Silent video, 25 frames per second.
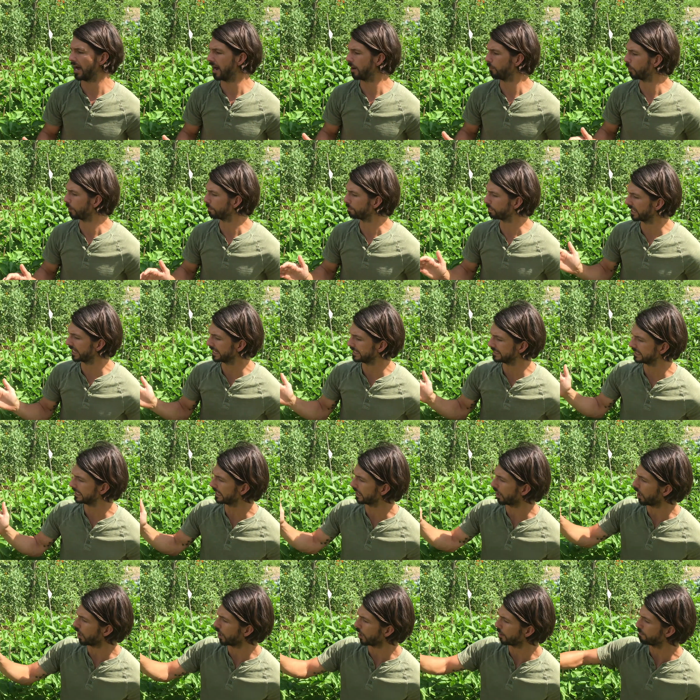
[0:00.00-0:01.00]
we're planting
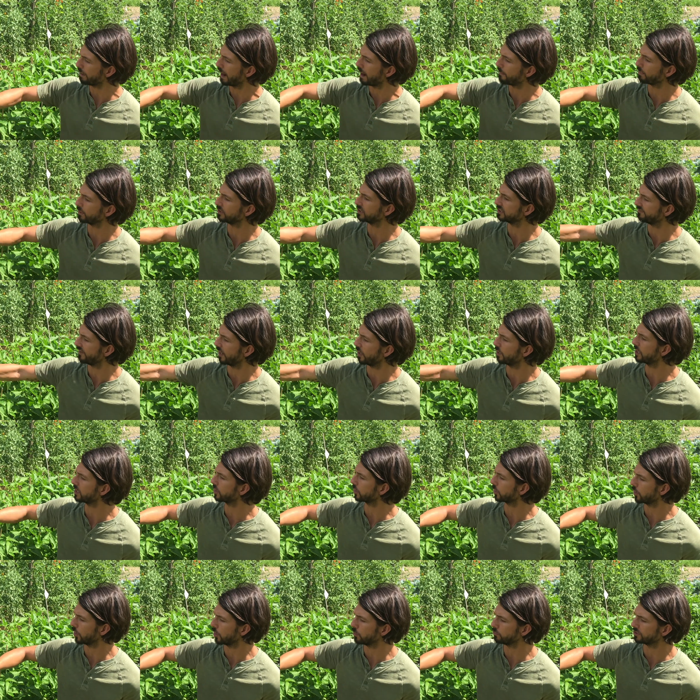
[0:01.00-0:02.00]
our peppers very
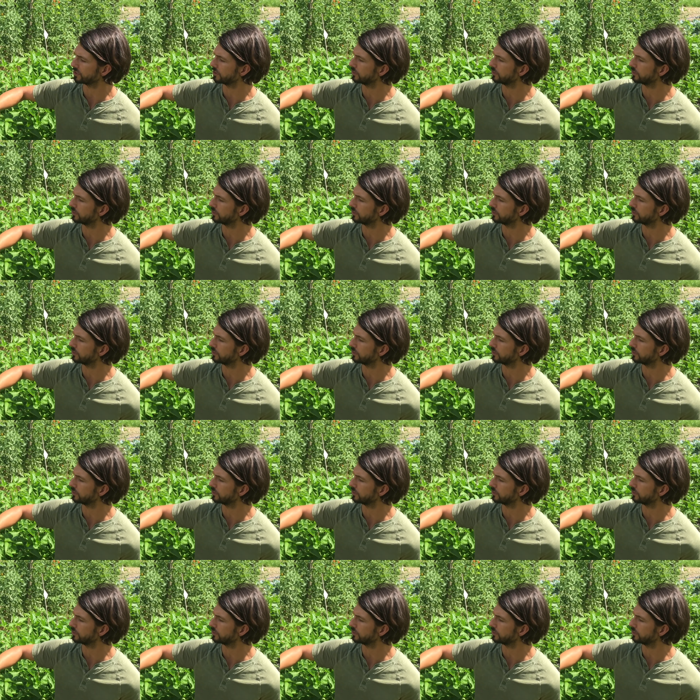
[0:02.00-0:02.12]
close,